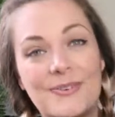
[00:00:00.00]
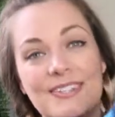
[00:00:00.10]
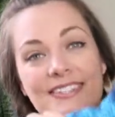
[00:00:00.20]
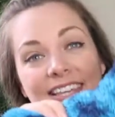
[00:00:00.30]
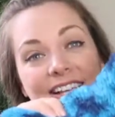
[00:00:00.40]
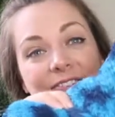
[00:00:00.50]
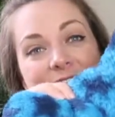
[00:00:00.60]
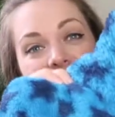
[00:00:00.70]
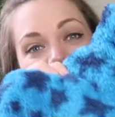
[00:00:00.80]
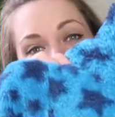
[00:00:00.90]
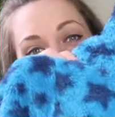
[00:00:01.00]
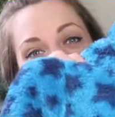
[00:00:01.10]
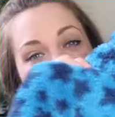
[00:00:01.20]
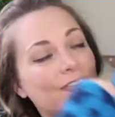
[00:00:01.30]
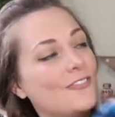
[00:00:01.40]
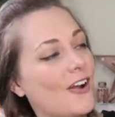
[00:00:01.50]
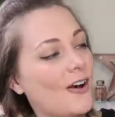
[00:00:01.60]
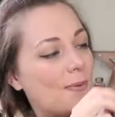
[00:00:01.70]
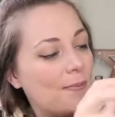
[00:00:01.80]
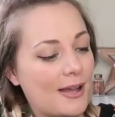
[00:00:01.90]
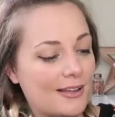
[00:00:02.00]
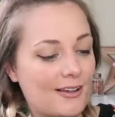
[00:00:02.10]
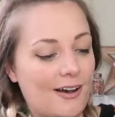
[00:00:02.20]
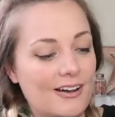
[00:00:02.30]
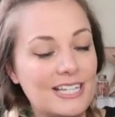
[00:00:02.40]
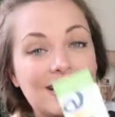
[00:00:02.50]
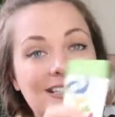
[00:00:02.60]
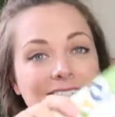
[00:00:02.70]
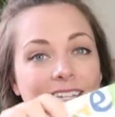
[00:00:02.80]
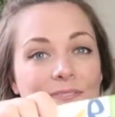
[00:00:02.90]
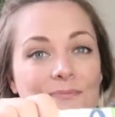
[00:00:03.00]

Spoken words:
was this fleece from Kite,